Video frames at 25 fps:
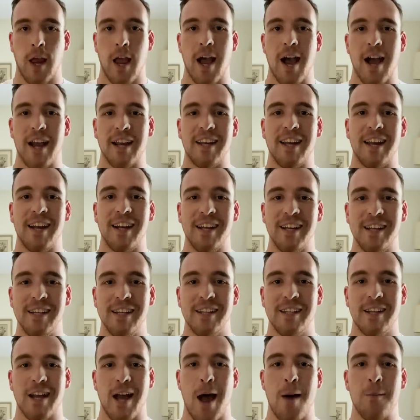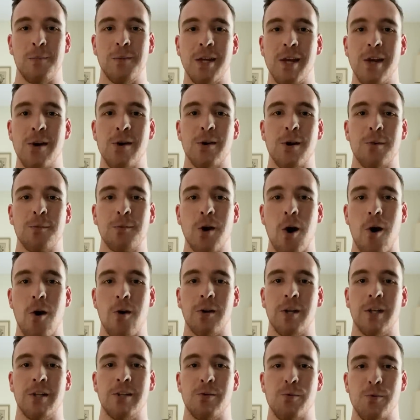Hi, Katie. I'm Neil, and I'm
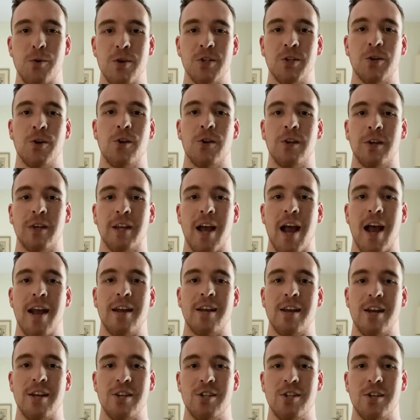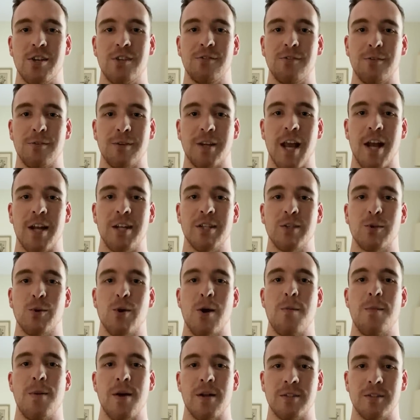calling in the Rich Girl and Guy Nation from Kennett
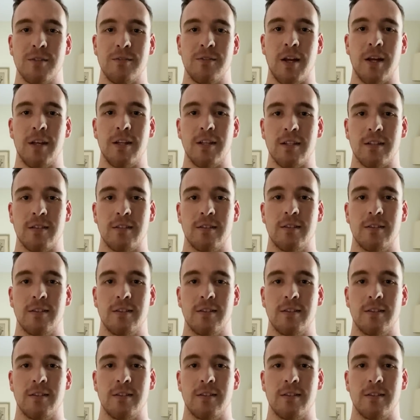Square, Pennsylvania.